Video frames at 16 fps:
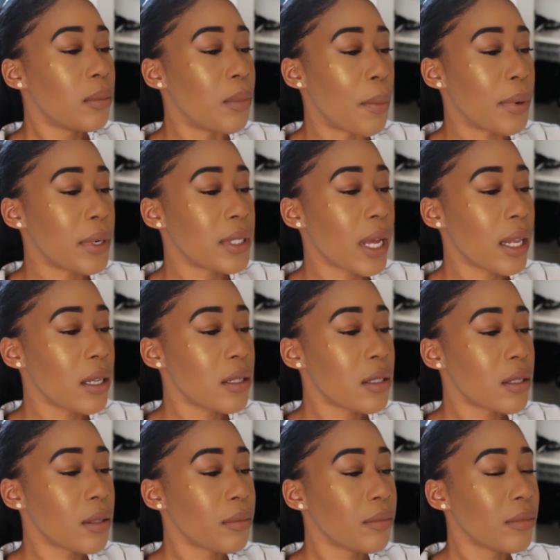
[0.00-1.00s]
What was that?
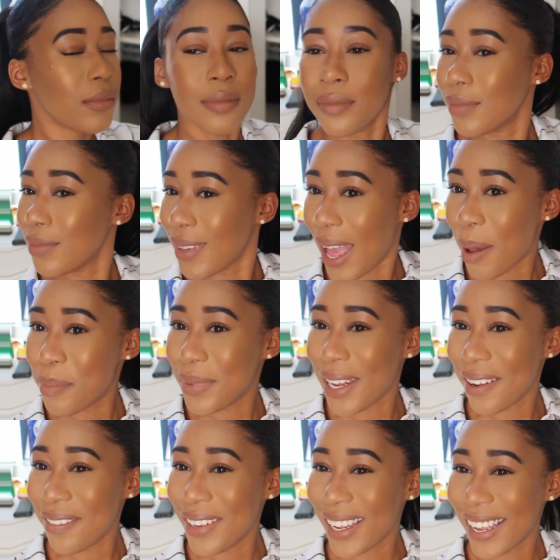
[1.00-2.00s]
I'm
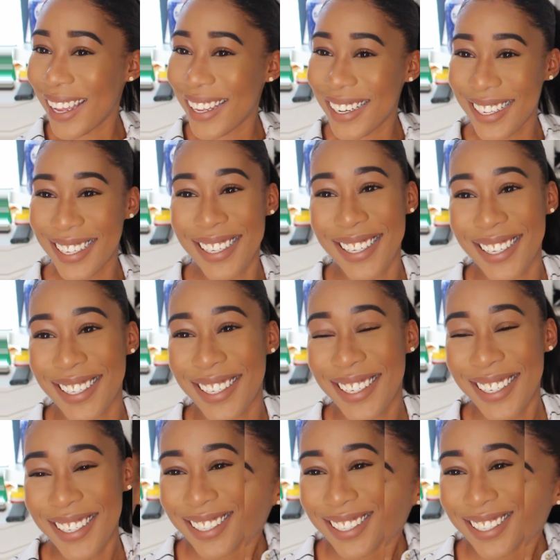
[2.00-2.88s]
loving it.